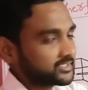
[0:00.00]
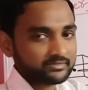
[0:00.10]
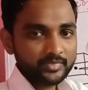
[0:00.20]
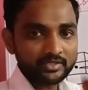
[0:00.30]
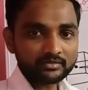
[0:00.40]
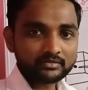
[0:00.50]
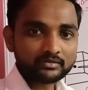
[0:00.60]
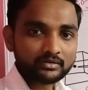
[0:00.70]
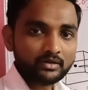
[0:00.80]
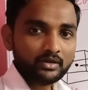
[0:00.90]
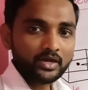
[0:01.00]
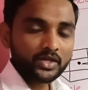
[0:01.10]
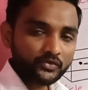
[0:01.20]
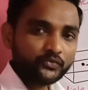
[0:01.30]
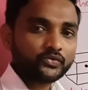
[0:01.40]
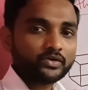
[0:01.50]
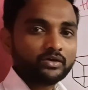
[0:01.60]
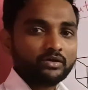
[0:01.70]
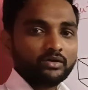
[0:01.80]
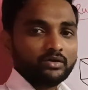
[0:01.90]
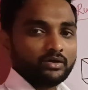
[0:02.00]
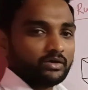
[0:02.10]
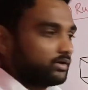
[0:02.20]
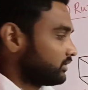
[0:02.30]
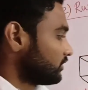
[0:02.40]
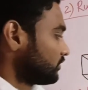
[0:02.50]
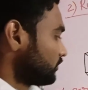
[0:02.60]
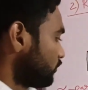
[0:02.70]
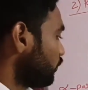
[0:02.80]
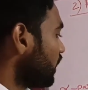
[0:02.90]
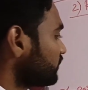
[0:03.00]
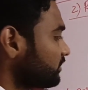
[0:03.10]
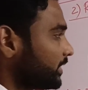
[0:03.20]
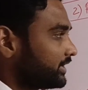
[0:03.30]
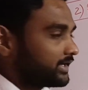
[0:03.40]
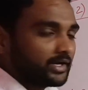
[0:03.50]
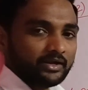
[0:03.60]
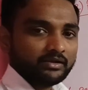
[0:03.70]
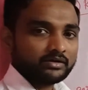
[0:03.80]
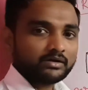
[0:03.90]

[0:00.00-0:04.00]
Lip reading: experiment. If no alpha particle